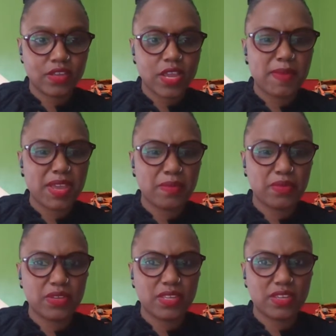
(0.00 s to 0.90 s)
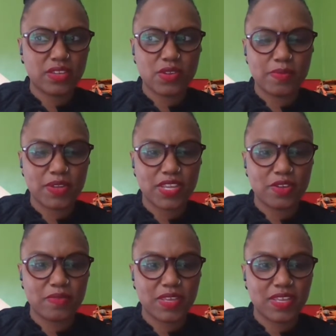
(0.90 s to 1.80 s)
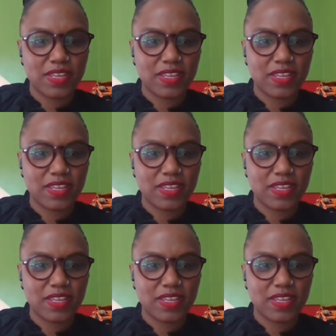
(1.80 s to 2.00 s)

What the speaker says: Am I able to? Are you able to hear me?